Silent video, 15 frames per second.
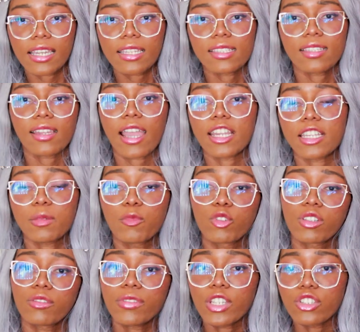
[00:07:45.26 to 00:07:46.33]
DeX and adding
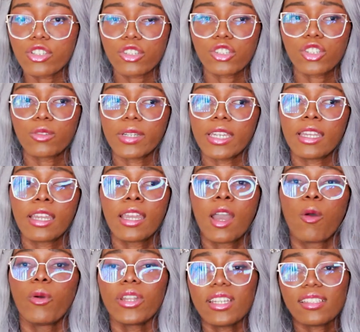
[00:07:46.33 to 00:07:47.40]
more features to it.
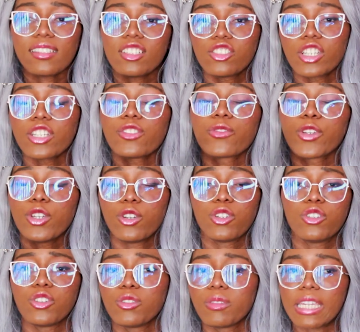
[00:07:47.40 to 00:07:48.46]
What I suggest for you
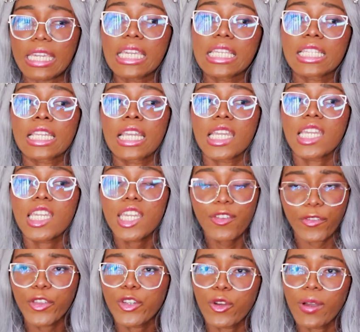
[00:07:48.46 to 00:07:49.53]
to do is,
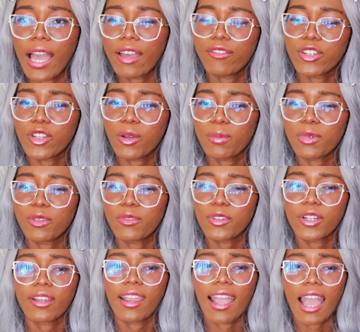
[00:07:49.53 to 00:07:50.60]
if you don't have a Note
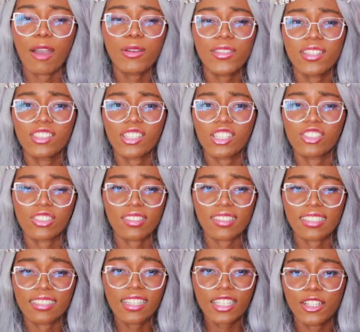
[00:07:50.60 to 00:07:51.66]
before, I would suggest
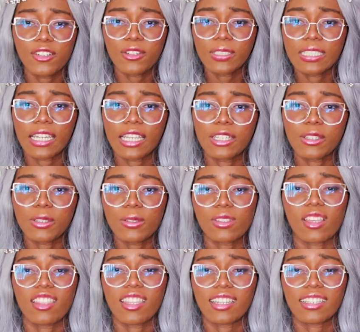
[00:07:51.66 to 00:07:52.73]
just get a Note nine used
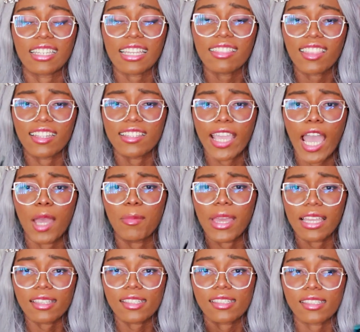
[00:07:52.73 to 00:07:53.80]
and then get the Tab
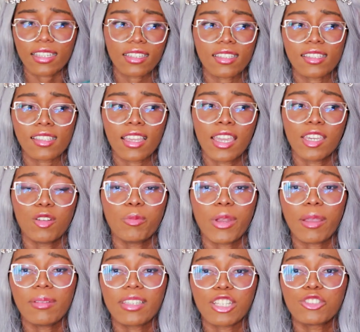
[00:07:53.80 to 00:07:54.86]
S six. It'll
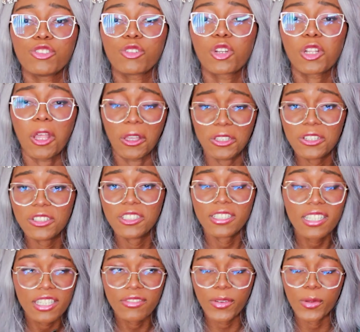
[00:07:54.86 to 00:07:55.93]
probably get you closer to
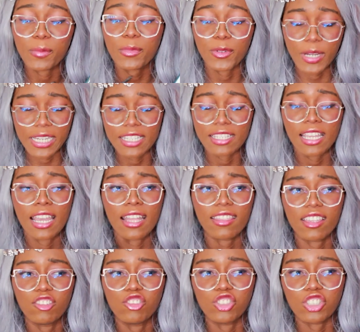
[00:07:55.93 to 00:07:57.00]
this phone price
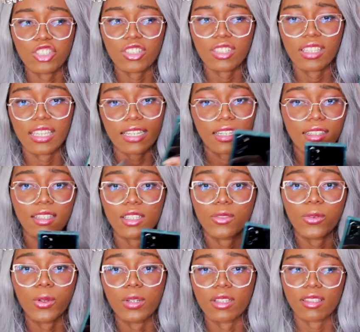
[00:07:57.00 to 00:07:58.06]
than just getting this
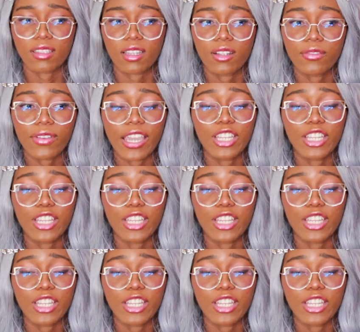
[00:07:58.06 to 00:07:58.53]
phone itself.